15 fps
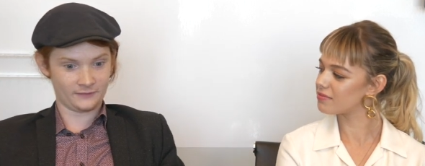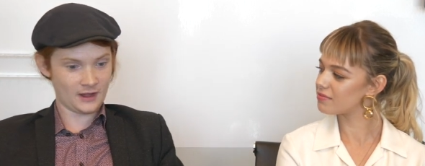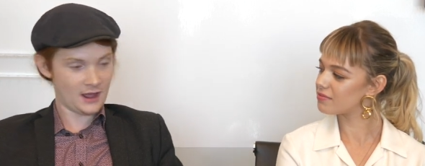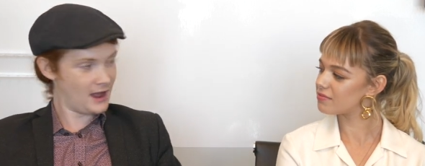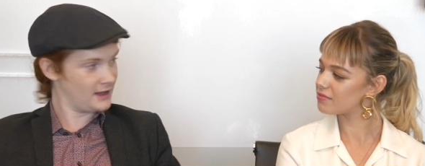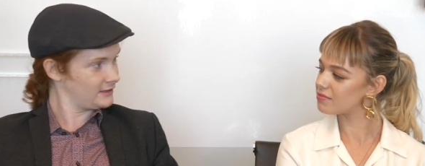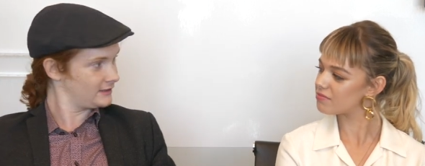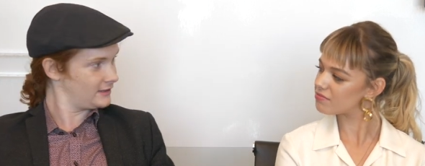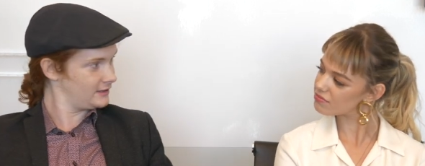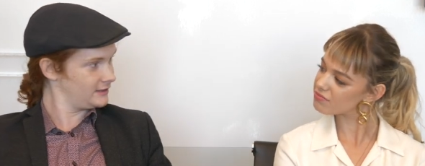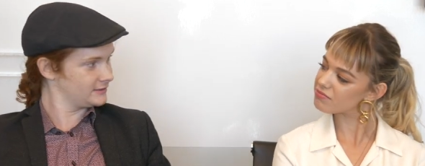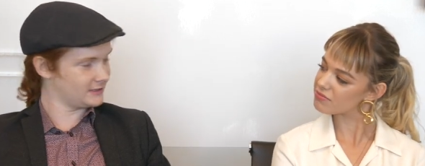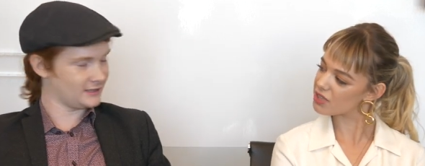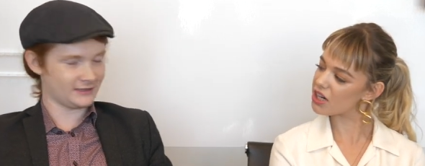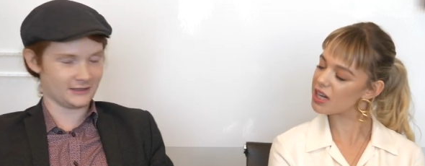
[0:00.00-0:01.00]
Speaker 1: Yeah, I think that
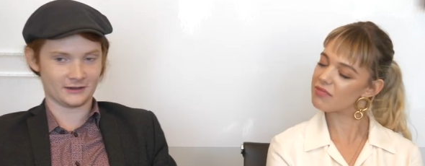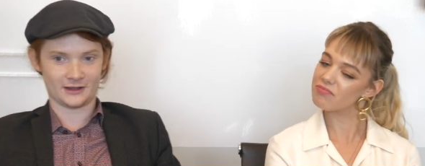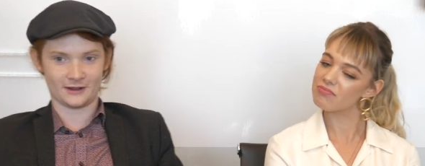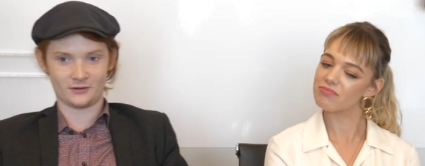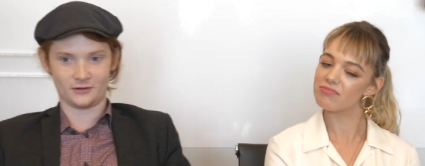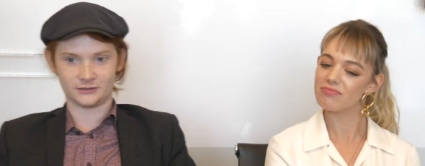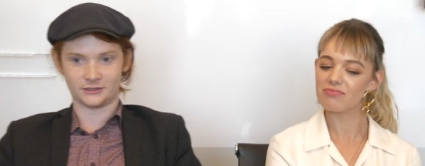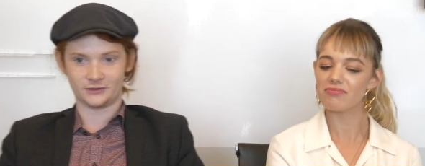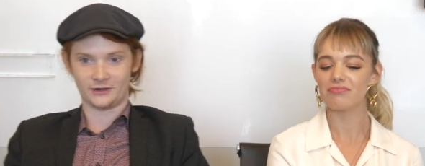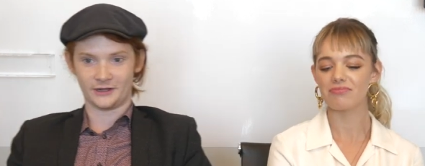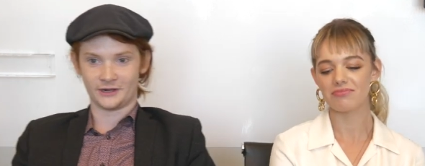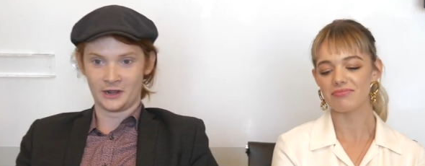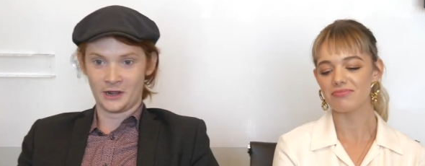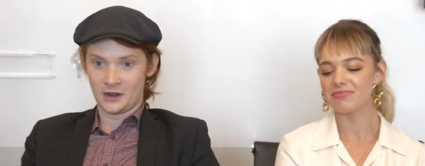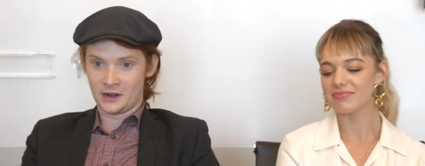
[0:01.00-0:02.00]
is. All I think like also
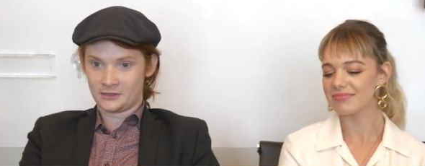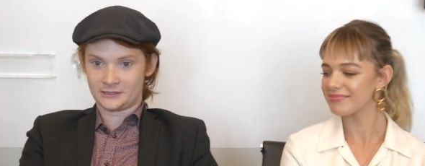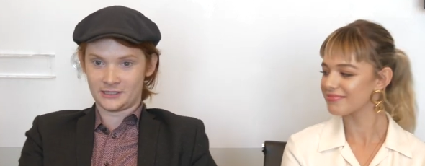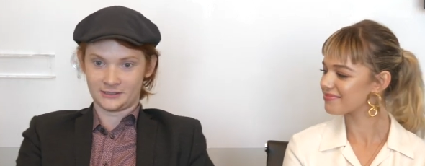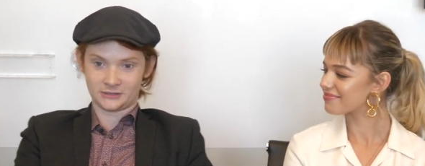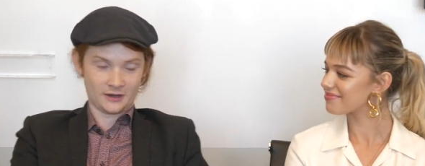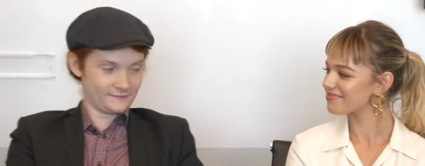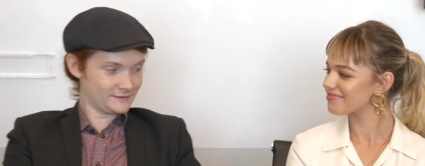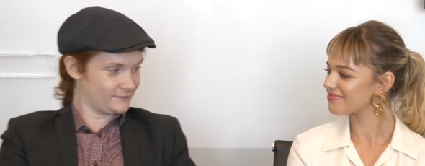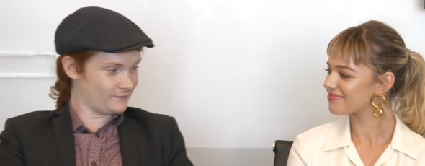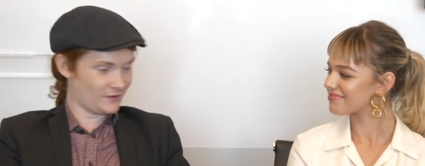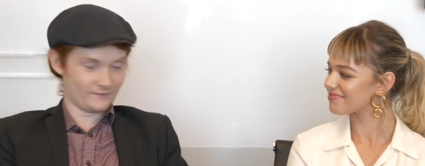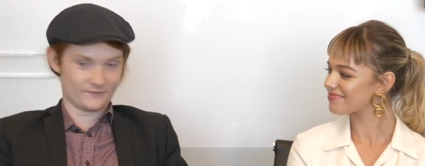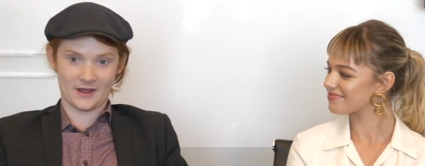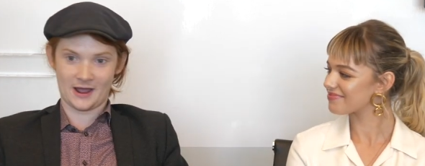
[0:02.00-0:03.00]
like Sadie's obviously
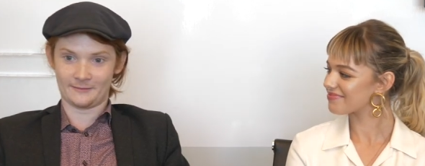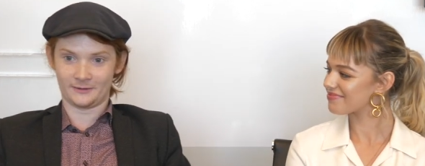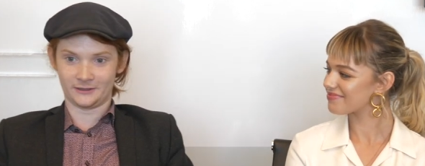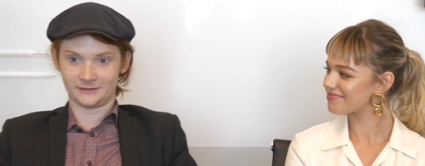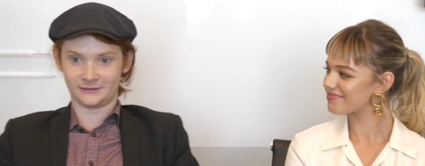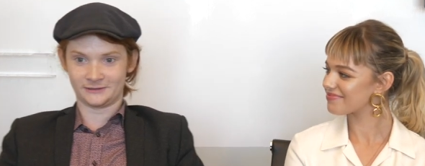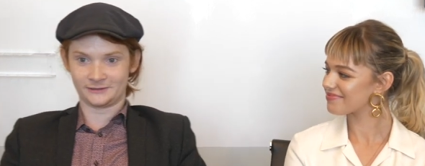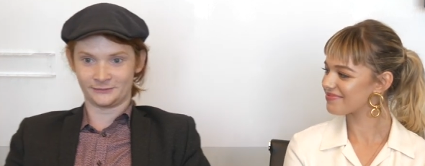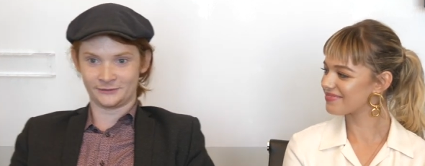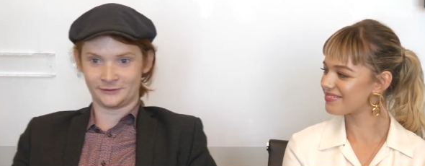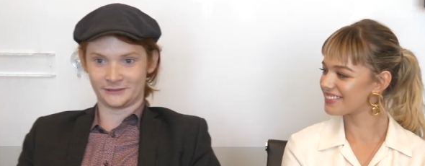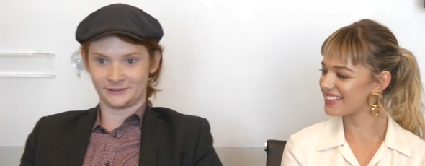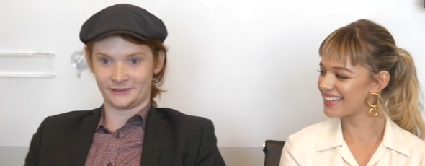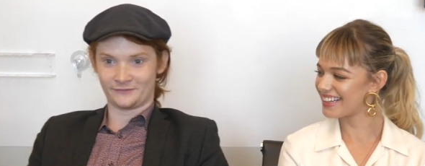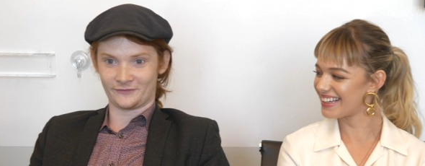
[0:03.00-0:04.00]
very fabulous,
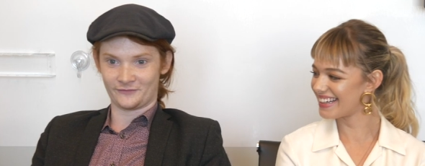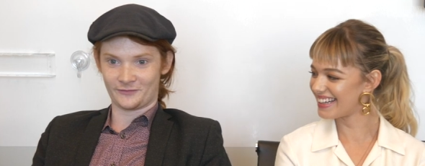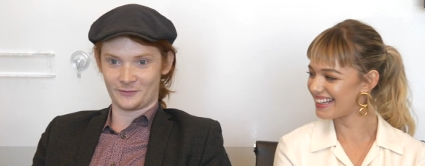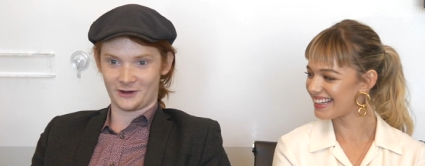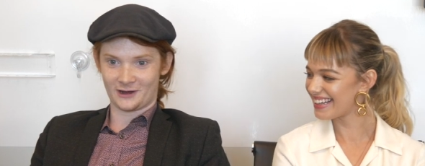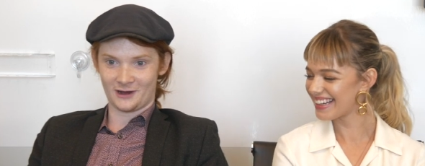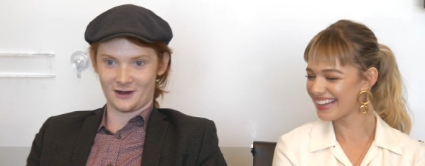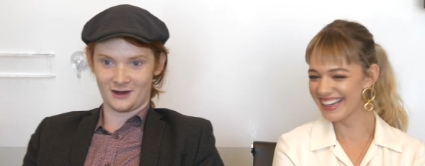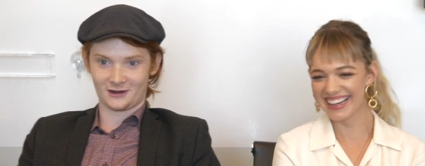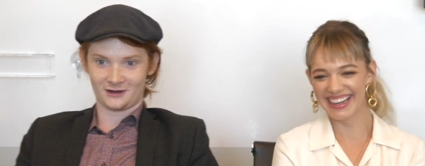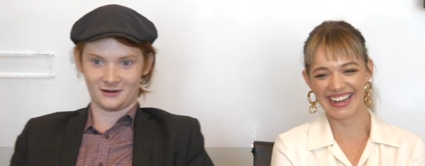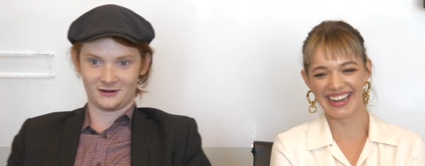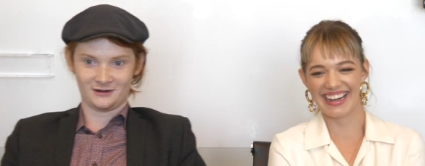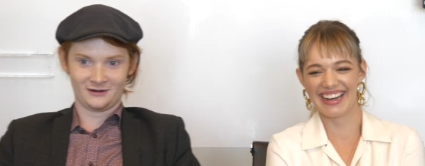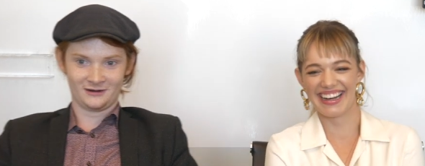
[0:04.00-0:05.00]
which is different from her
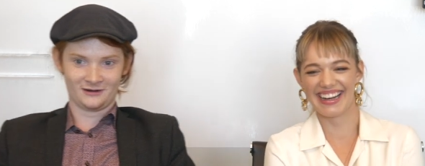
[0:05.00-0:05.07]
character,